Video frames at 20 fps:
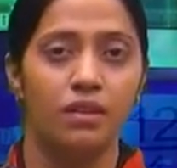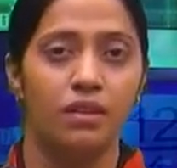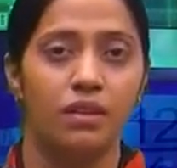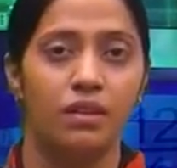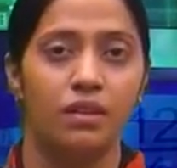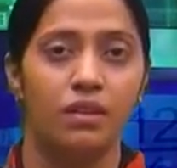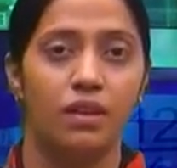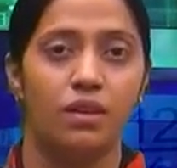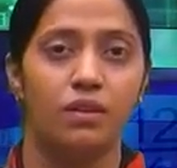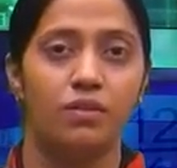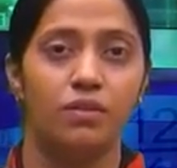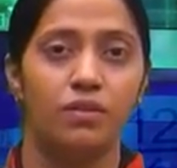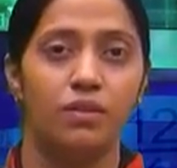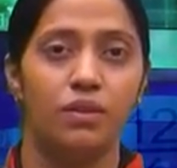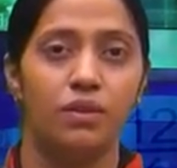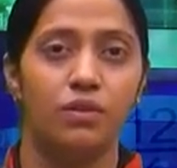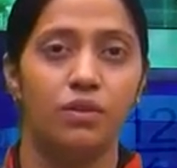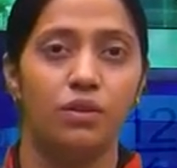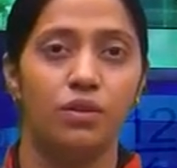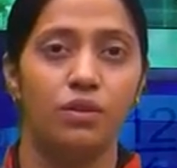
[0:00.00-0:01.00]
Now we
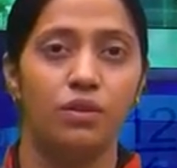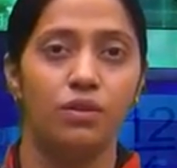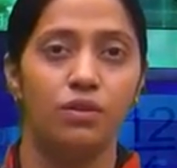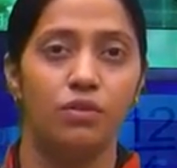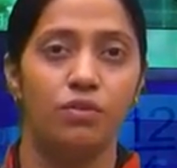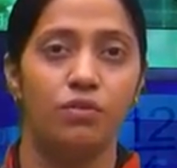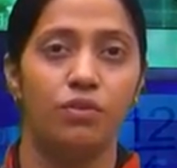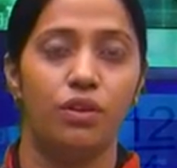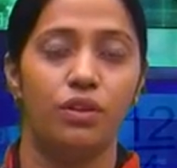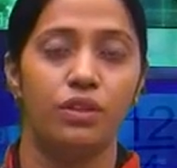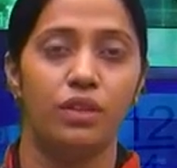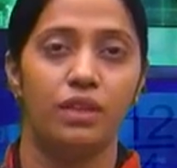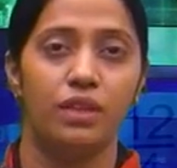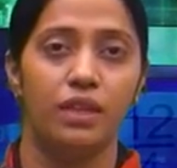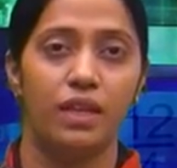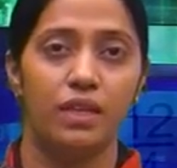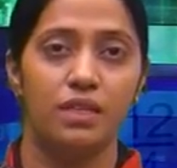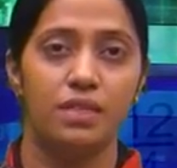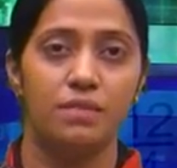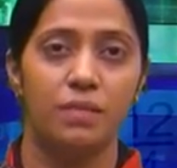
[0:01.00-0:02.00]
will go for the
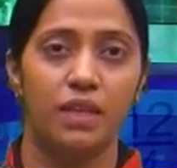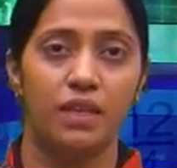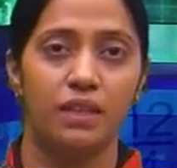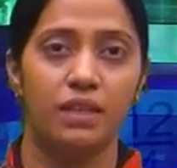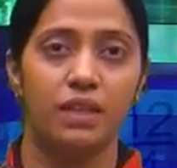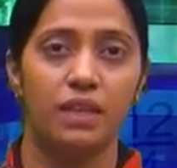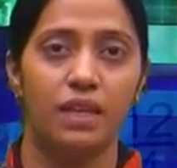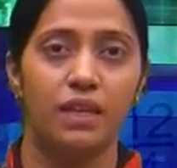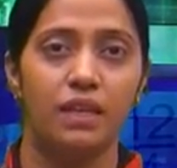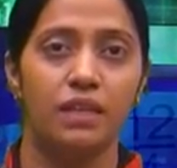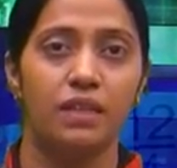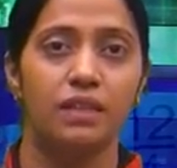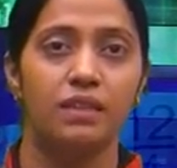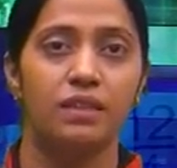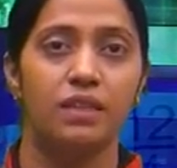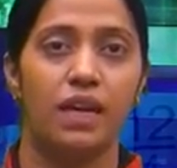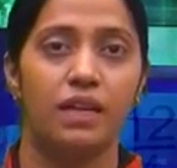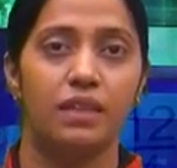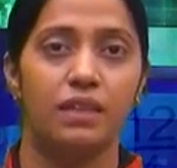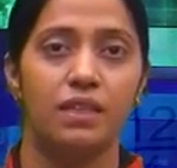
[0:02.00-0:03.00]
next method,
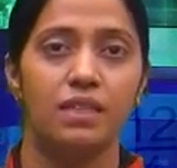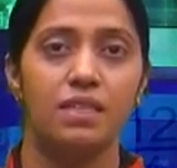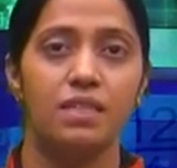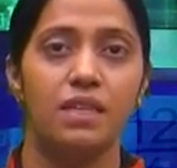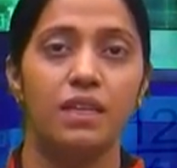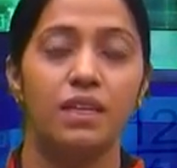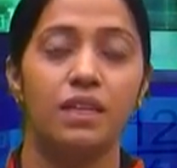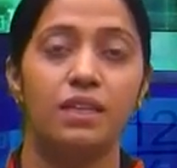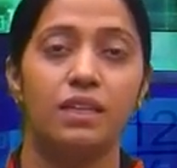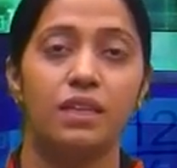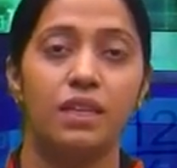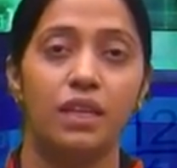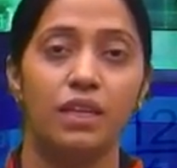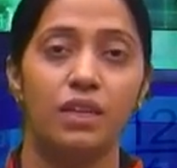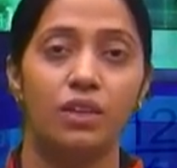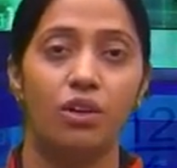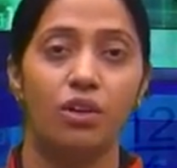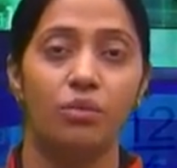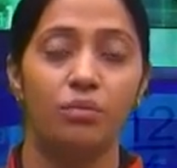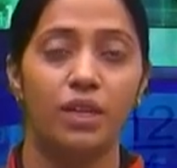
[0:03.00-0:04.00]
that is
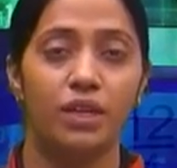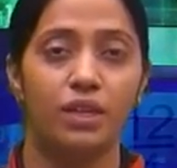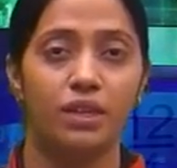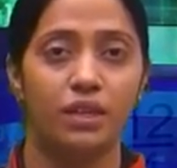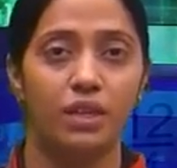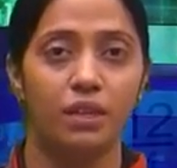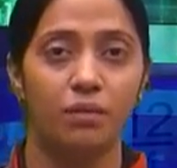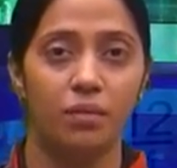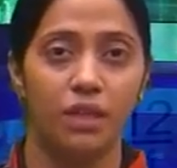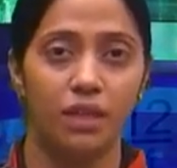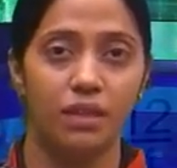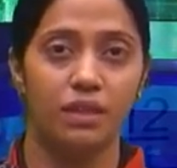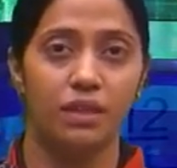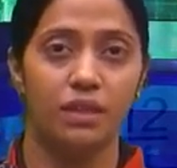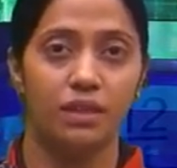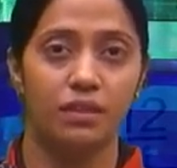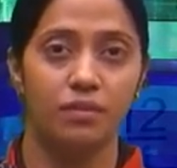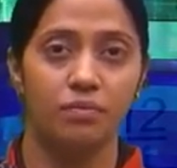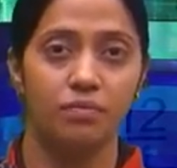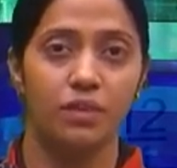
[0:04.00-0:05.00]
trigonometric
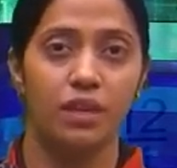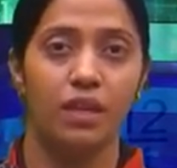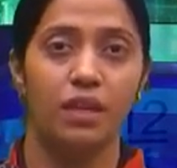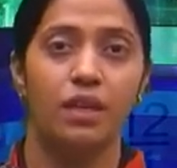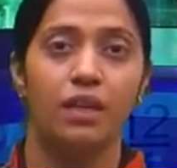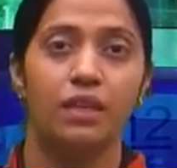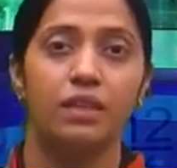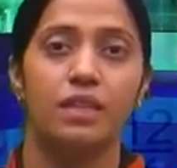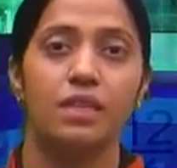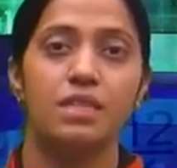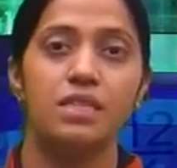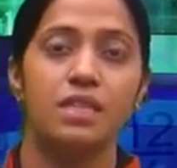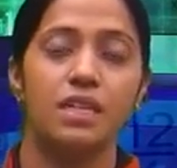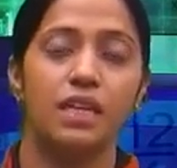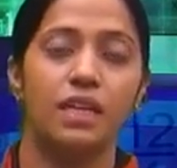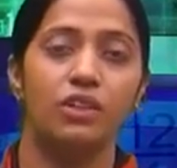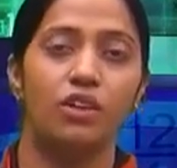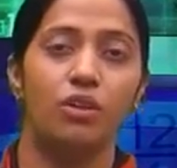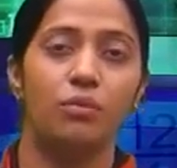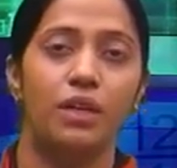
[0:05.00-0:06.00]
method. This
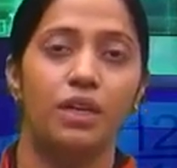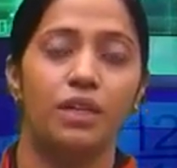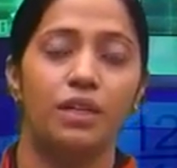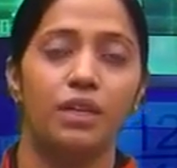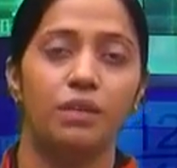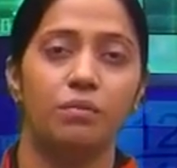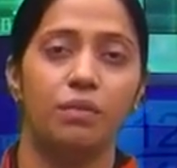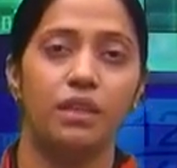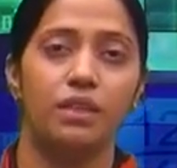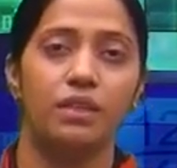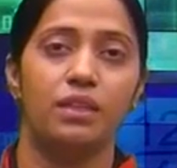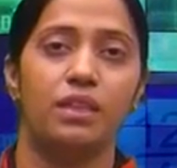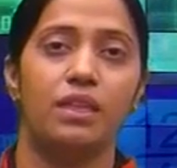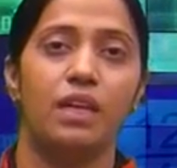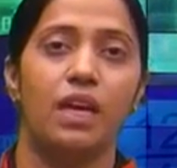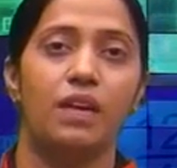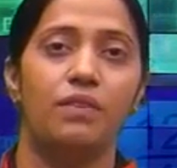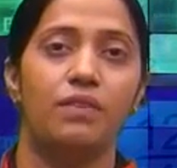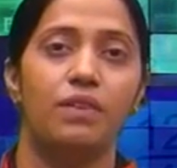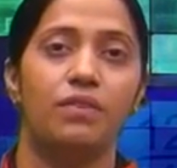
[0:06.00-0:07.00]
trigonometric method
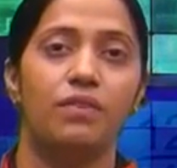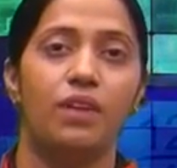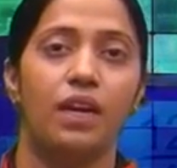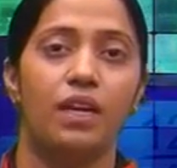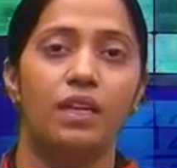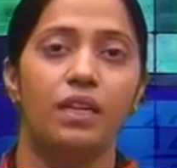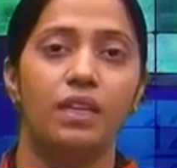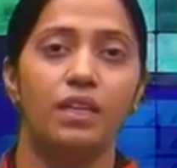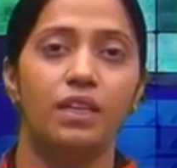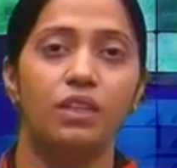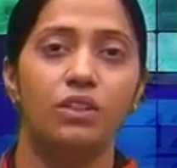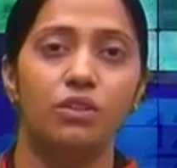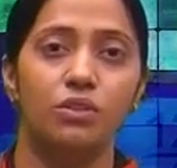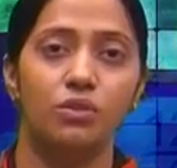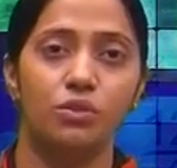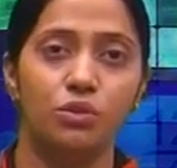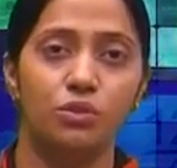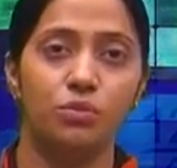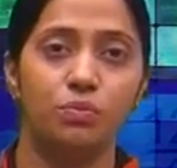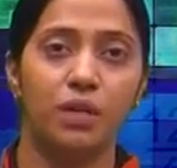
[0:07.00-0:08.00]
I have divided into
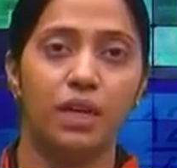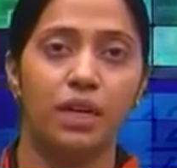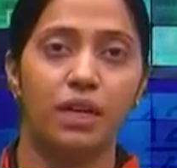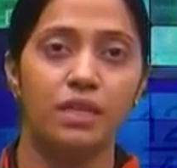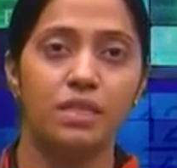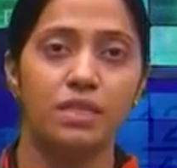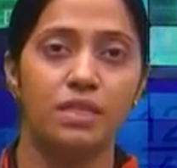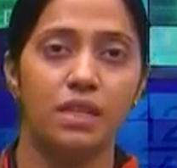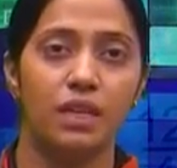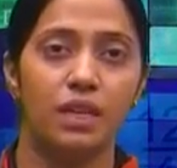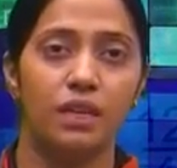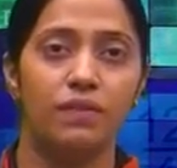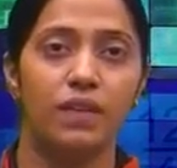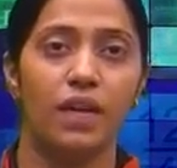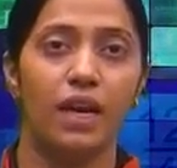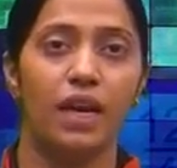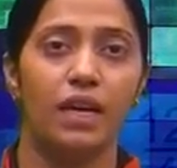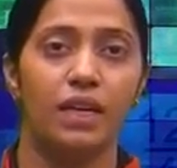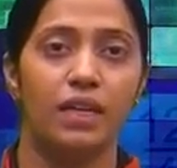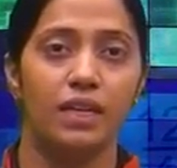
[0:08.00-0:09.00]
two parts if the
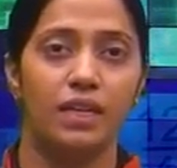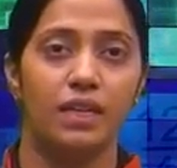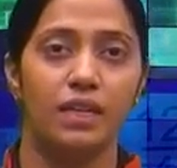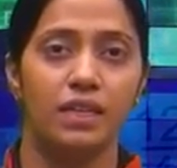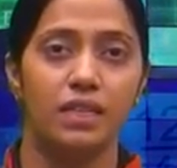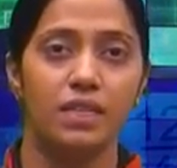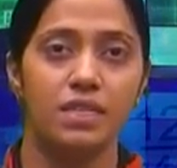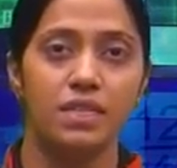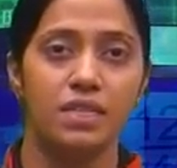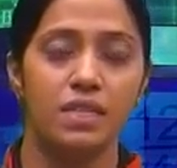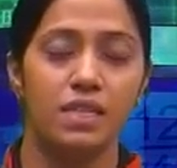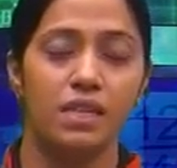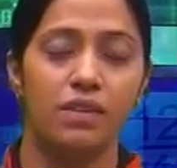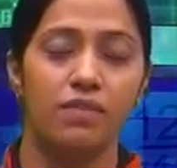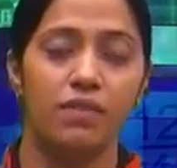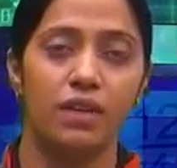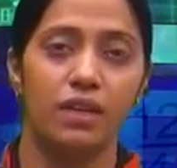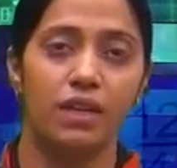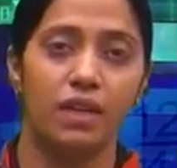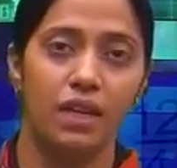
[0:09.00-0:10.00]
angle is
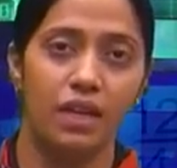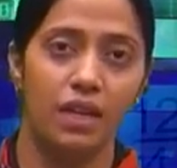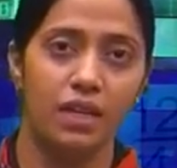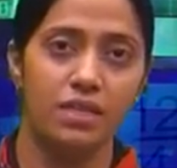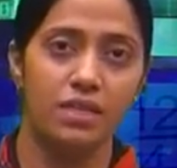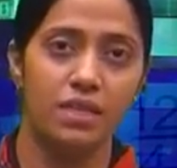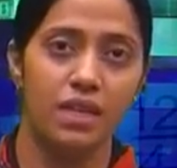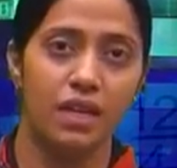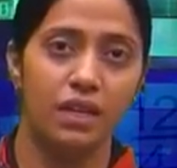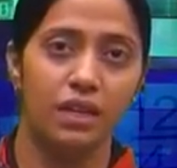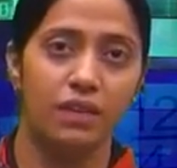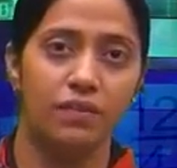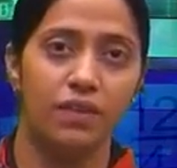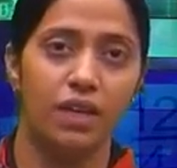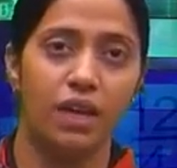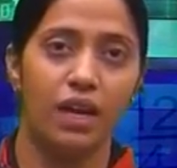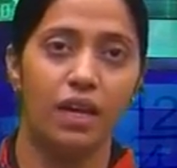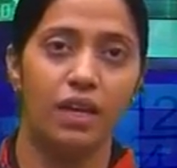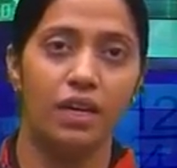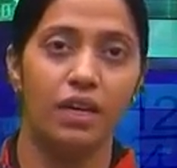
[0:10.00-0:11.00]
given x and if the
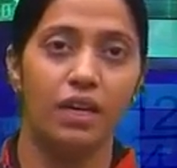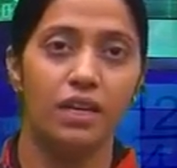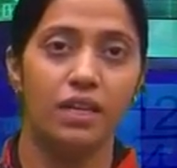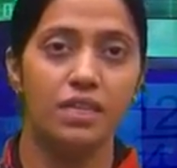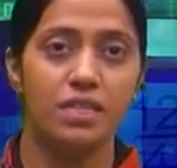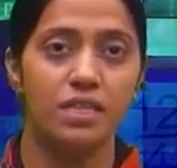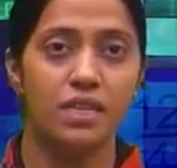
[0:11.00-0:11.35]
angle is